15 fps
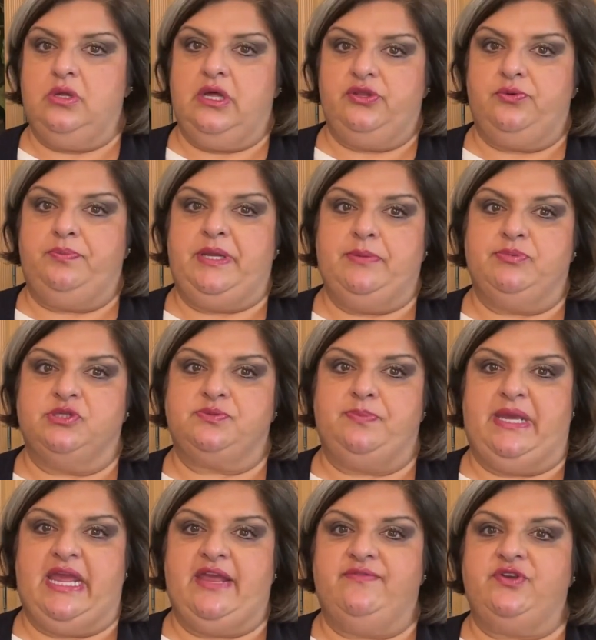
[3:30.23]
other people's
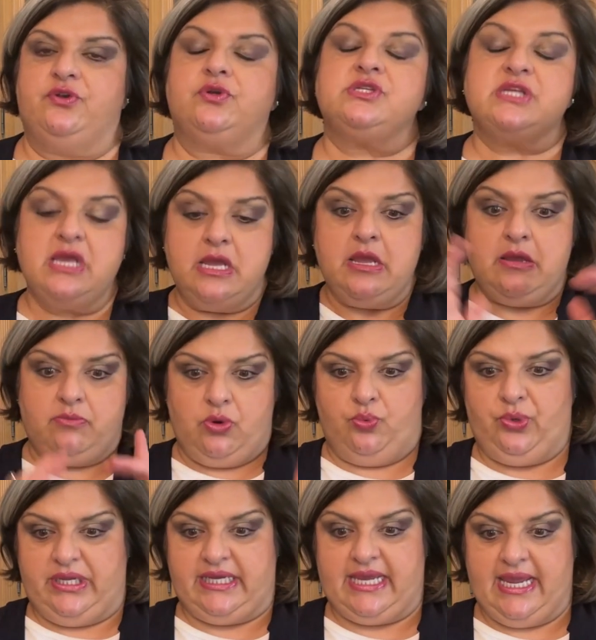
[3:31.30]
behaviors, but
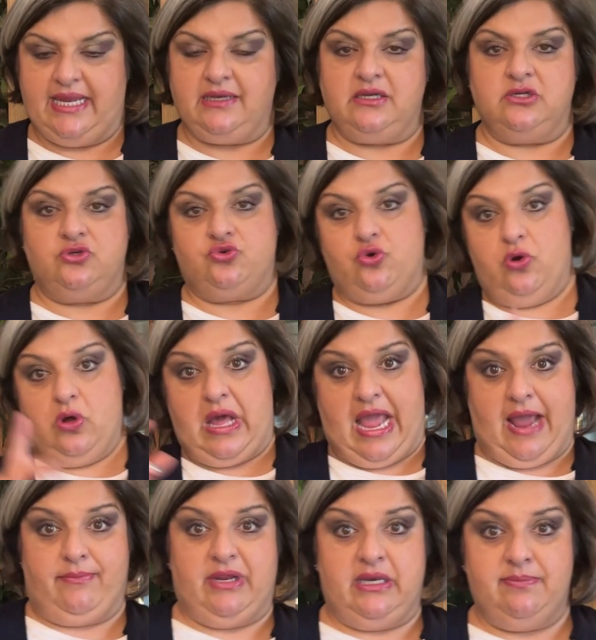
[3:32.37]
we can control
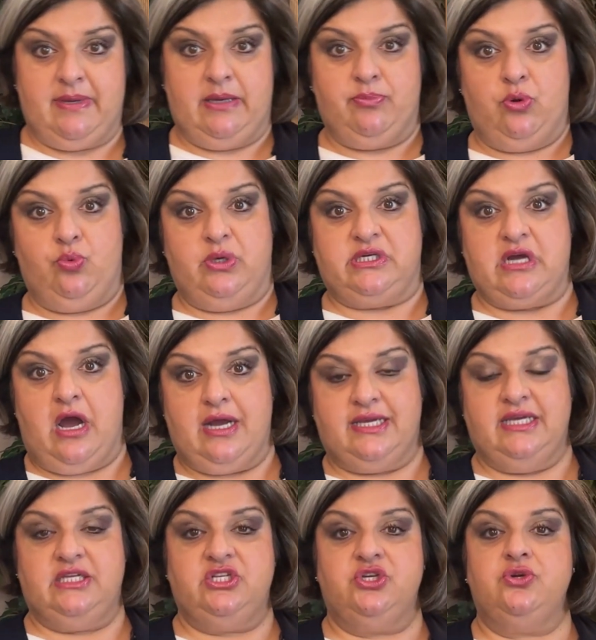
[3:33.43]
how many people we're
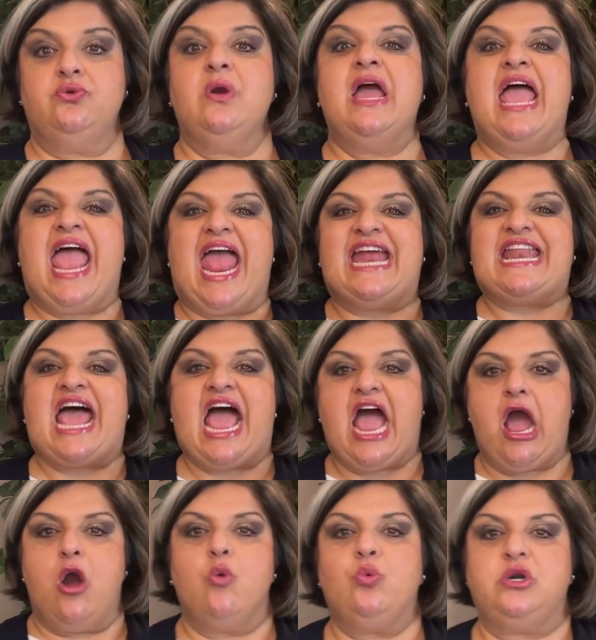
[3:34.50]
talking to and
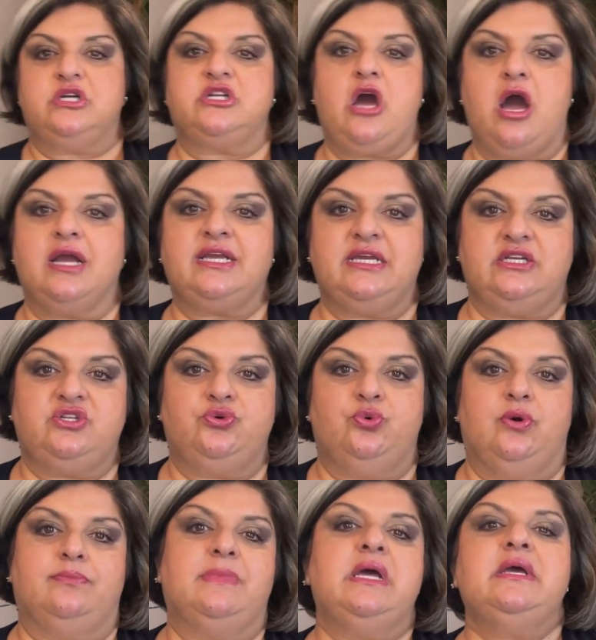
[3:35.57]
how we're talking to them.